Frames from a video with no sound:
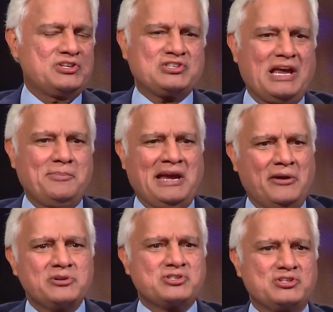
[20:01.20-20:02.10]
Sam
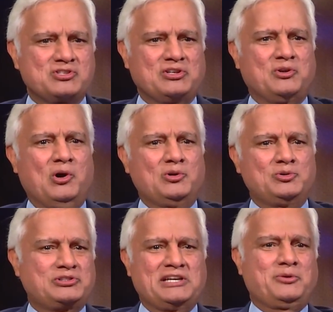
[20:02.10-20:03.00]
Harrises and all, who
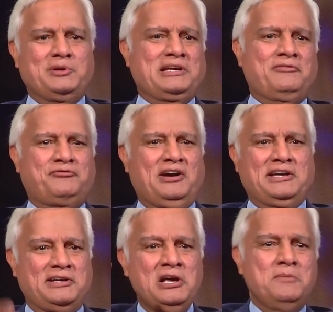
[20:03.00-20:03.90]
think we can
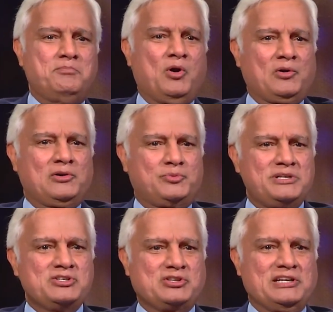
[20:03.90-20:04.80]
find moral
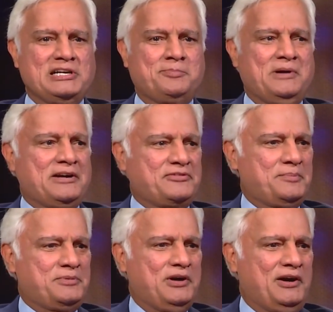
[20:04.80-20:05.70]
reasoning apart
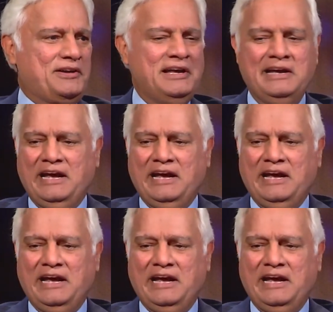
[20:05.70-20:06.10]
from God,